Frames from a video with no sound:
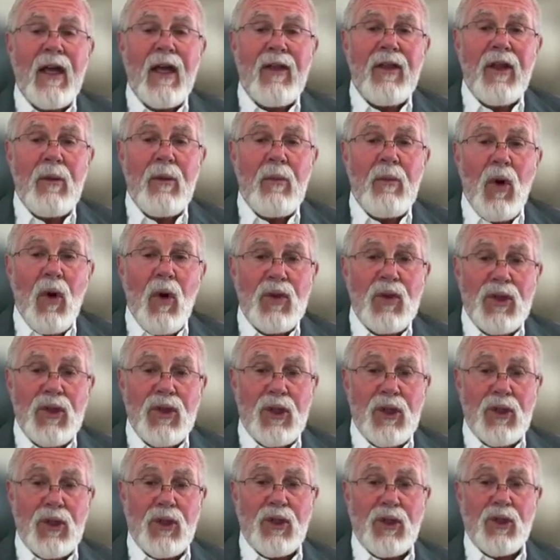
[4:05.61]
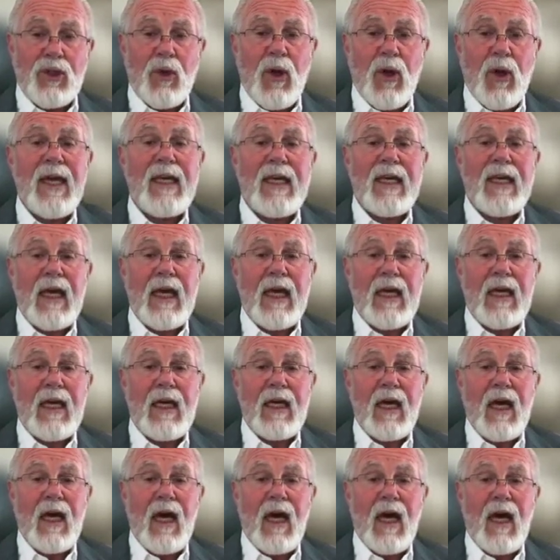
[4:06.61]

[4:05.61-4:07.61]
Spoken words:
the most striking